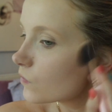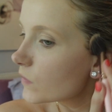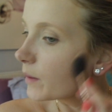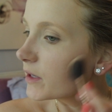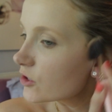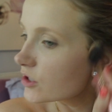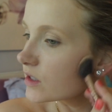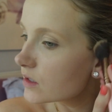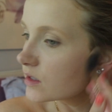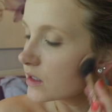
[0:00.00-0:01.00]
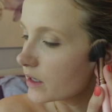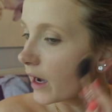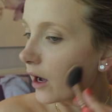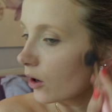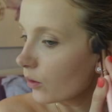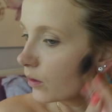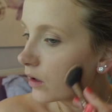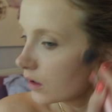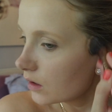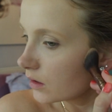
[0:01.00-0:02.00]
I'm interested to see how
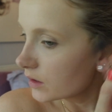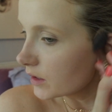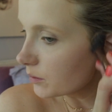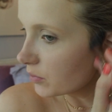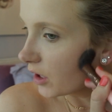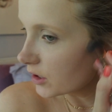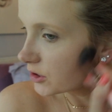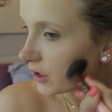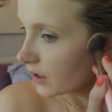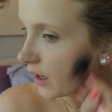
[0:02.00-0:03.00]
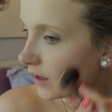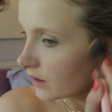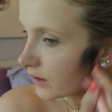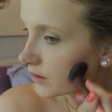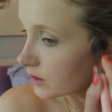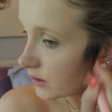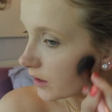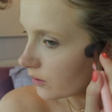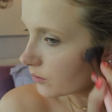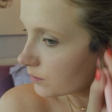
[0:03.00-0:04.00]
the blush and highlight turn
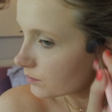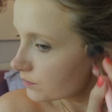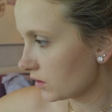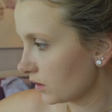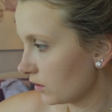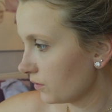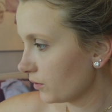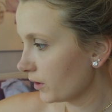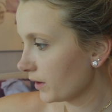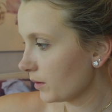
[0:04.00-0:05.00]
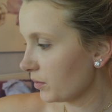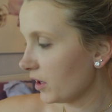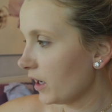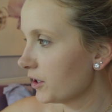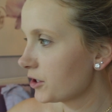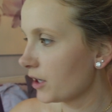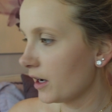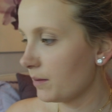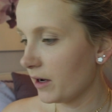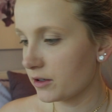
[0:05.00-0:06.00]
out. So for the blush,
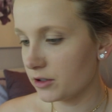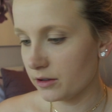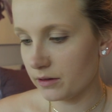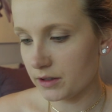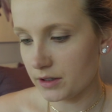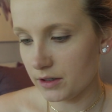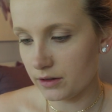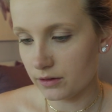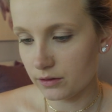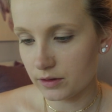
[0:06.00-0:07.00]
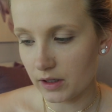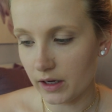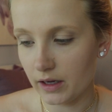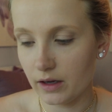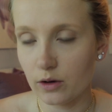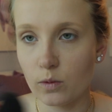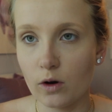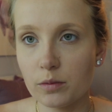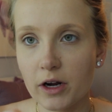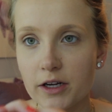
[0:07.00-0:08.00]
I'm actually going to use a
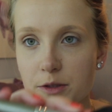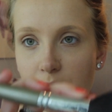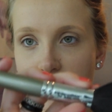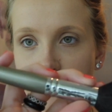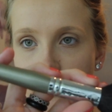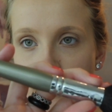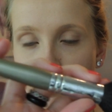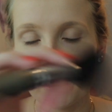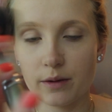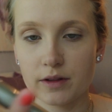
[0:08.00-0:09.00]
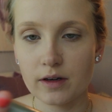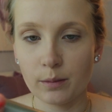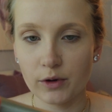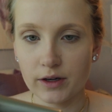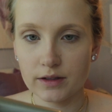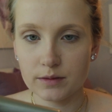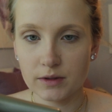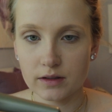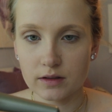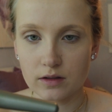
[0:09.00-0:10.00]
quill brush, but I have no idea what the number is
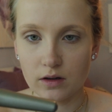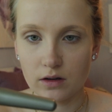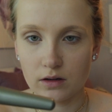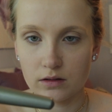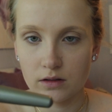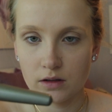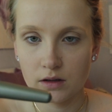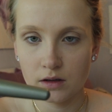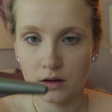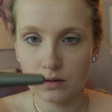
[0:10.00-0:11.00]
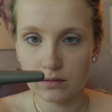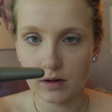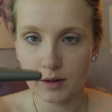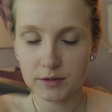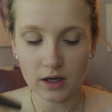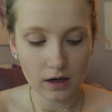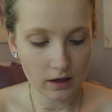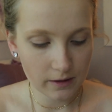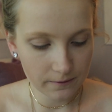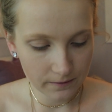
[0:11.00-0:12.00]
because it's all rubbed
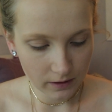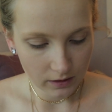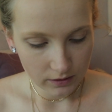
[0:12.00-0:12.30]
off.